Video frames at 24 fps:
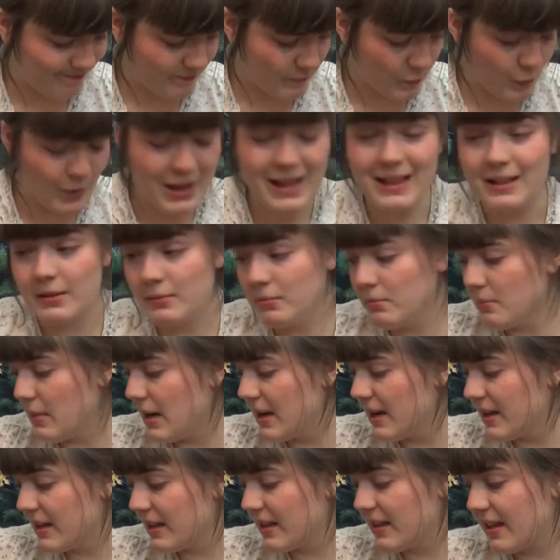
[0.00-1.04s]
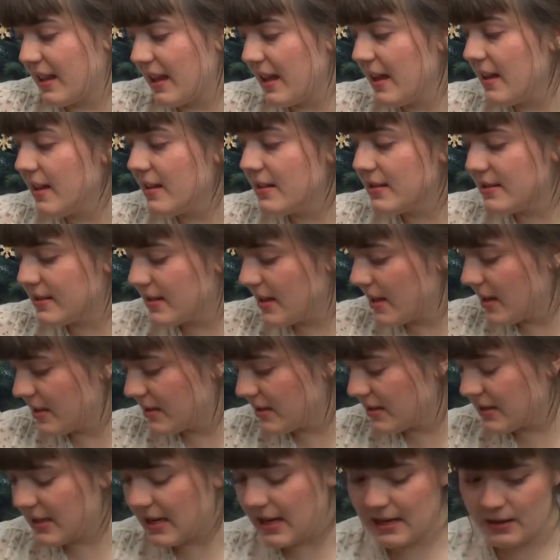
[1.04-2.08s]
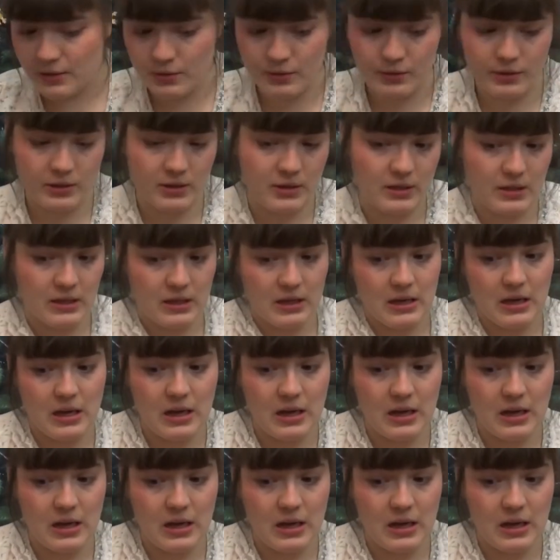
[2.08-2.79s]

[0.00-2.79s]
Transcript: Well, my year started out